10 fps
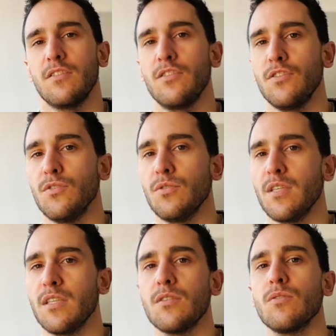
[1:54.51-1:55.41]
you
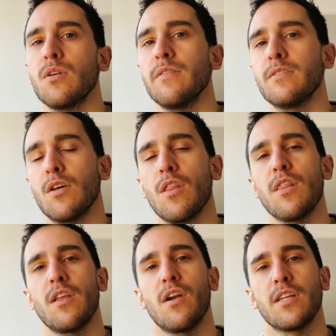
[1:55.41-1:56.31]
need to give
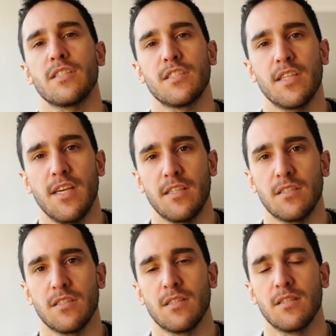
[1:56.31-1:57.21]
something on
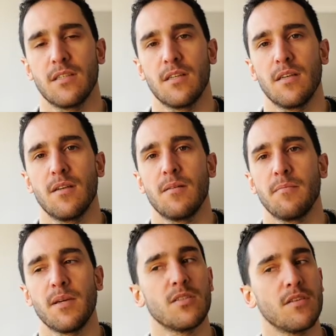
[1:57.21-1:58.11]
exchange,
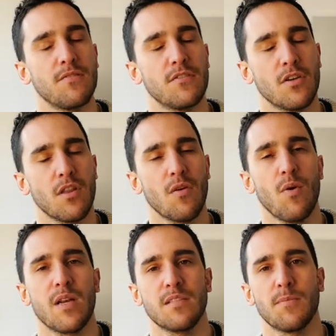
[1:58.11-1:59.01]
because if
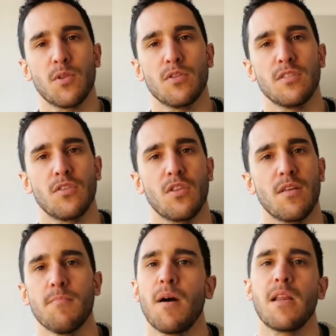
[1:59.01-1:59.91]
someone is producing
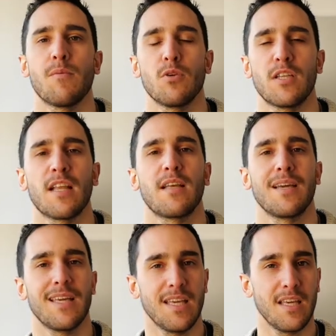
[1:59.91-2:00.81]
something valuable that
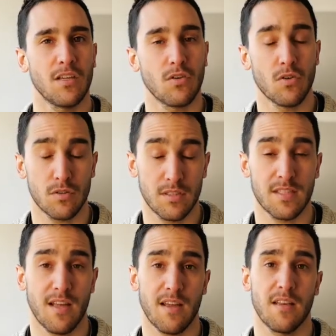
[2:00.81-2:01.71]
it costs
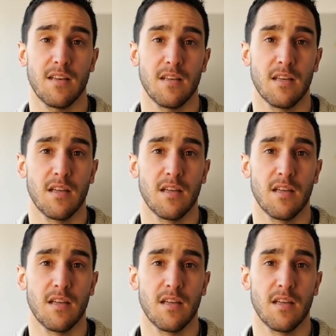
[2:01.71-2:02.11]
time